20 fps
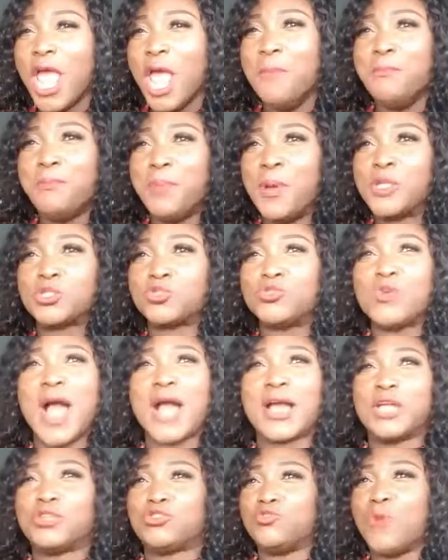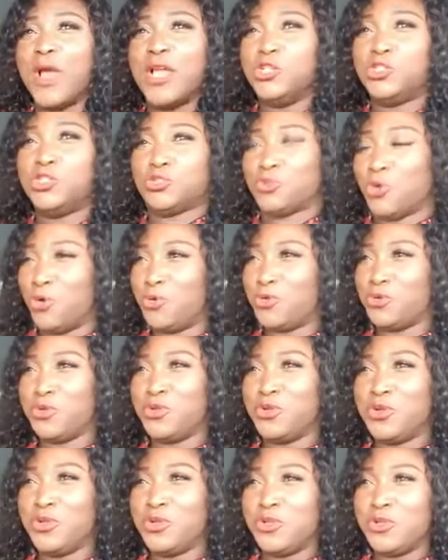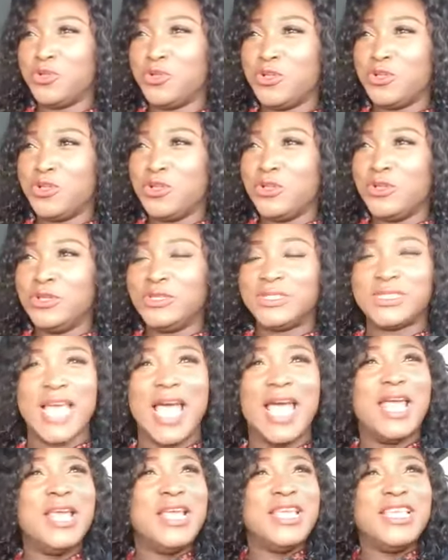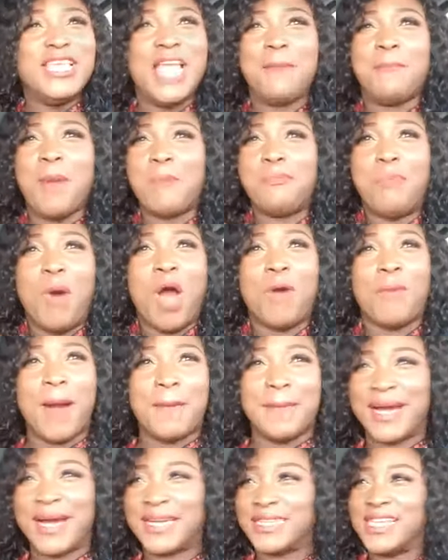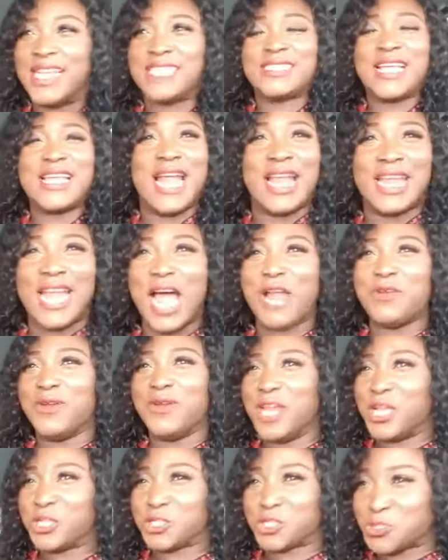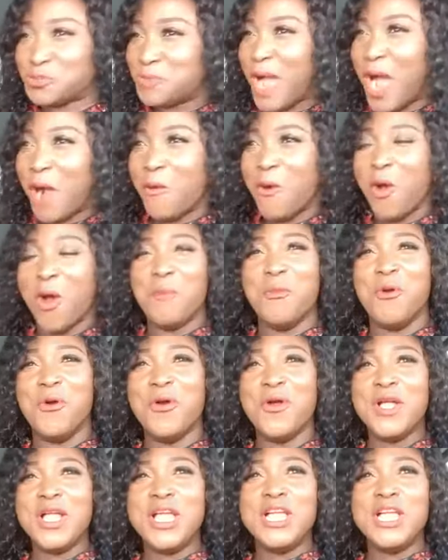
In pursue aketo iso. Say ye be bo wa man ye say na na do na suma wo mo.